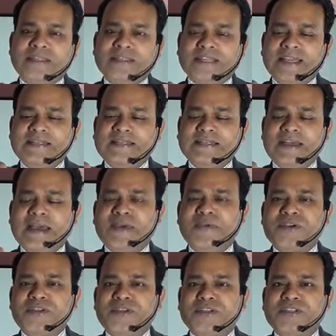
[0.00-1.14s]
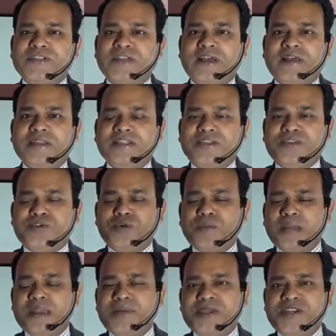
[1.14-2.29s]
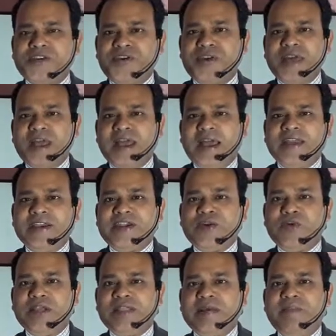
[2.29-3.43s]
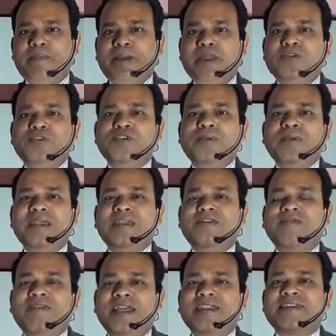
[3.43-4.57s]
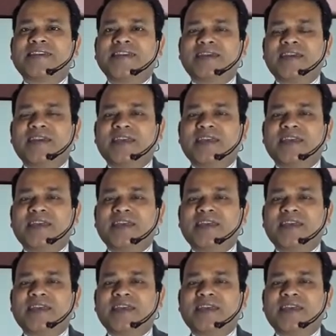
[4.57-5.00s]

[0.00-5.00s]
it says diameter is 2 millimeter, and when the balloon will be inflated,